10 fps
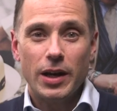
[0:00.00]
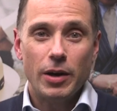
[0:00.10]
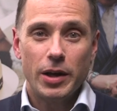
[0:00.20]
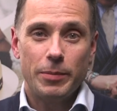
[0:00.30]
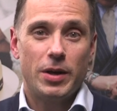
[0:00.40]

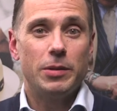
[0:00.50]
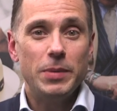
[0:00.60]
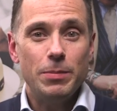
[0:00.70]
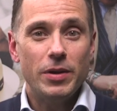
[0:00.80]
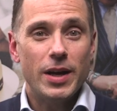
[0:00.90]
caring about the
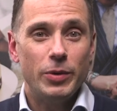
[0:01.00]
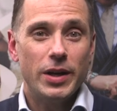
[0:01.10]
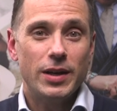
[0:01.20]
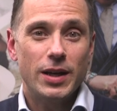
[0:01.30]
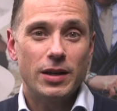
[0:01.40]
people that we
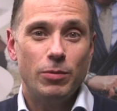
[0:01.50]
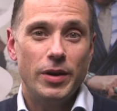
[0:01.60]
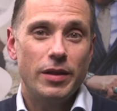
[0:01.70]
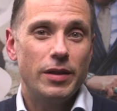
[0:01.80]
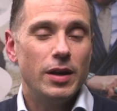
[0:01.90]
connected
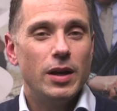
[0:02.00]
with,